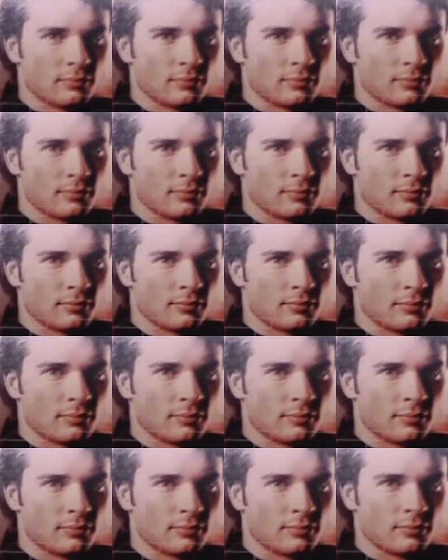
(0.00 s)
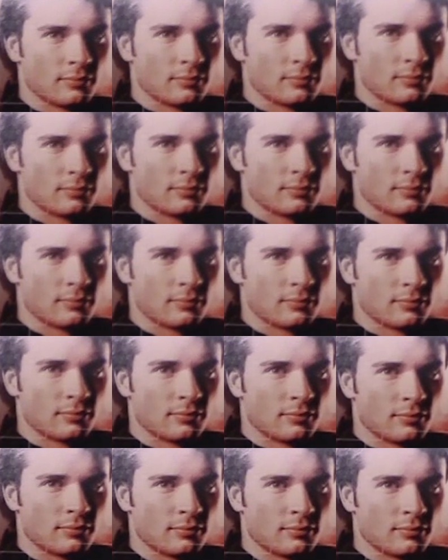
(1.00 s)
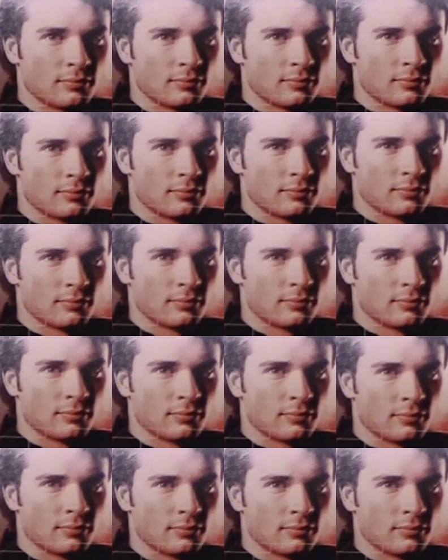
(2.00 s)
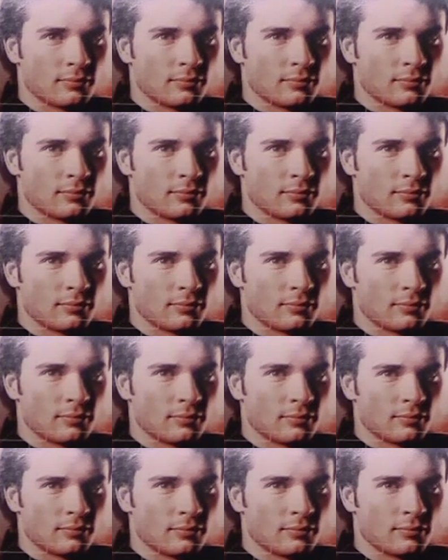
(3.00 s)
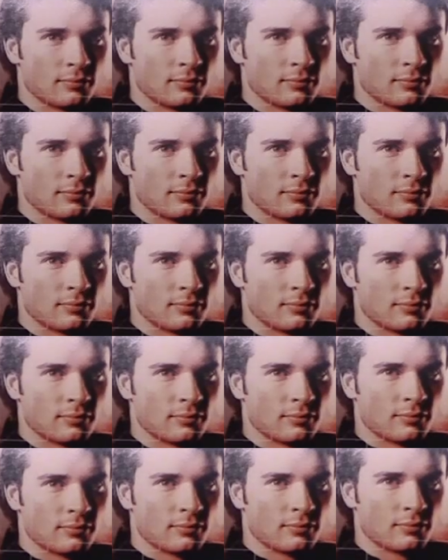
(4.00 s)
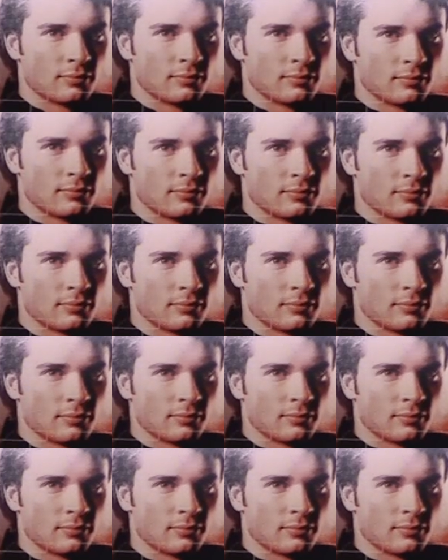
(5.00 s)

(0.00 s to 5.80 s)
This person isn't speaking.